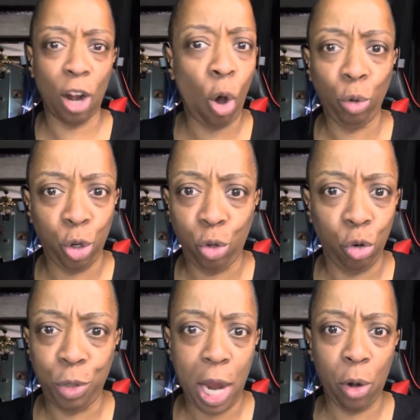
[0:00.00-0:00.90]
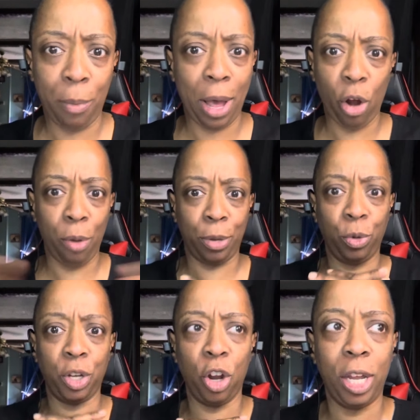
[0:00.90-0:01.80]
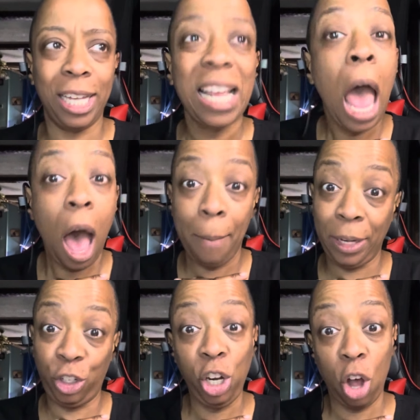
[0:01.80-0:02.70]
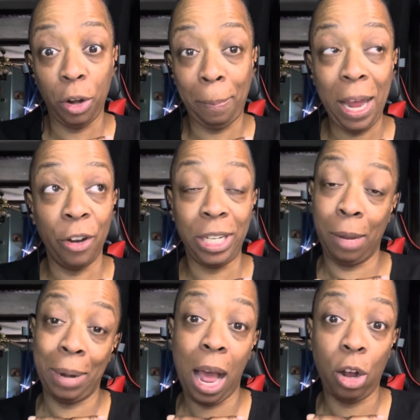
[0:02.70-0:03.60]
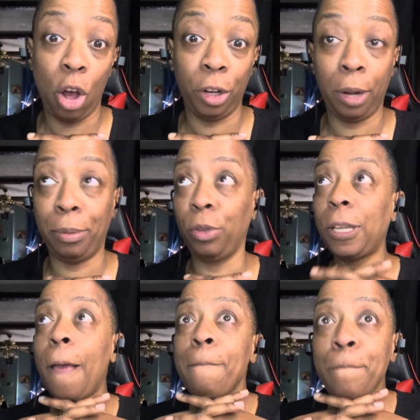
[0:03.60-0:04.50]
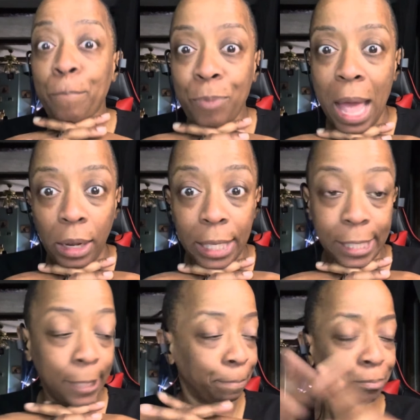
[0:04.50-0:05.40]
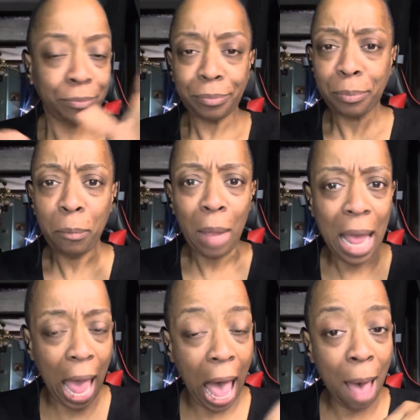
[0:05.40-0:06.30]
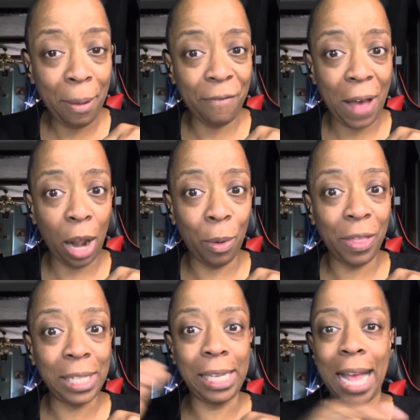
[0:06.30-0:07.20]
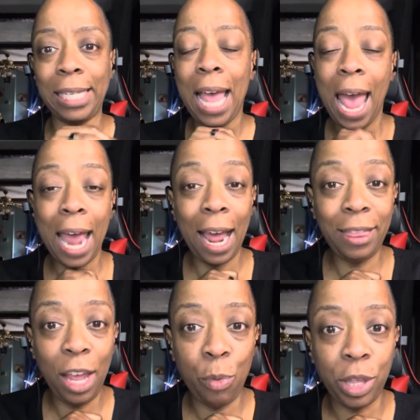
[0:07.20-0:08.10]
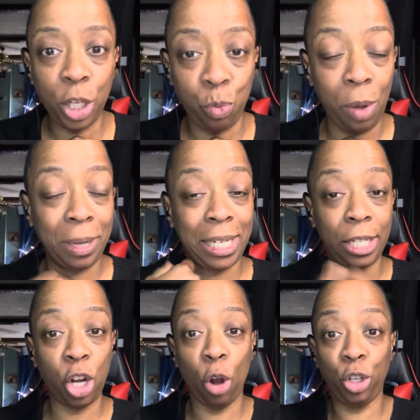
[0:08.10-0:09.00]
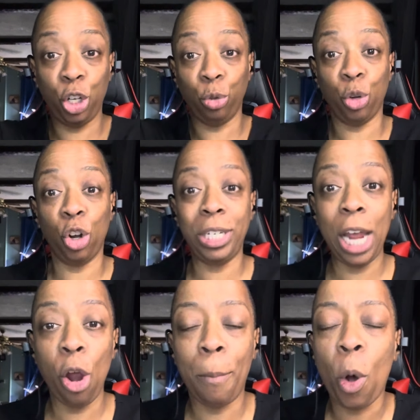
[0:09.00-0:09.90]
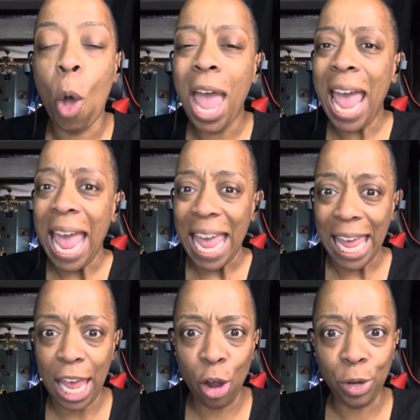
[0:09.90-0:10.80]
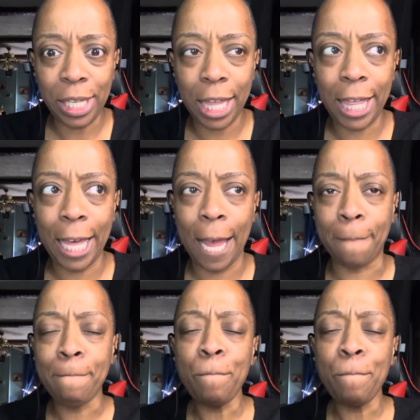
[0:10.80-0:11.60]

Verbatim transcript: a whole YouTube channel about her abusing her kids. I mean, she called it parenting, but I called it abuse. Now listen, I've been following this case, and I think what this woman did to her children are terrible. Here's the thing.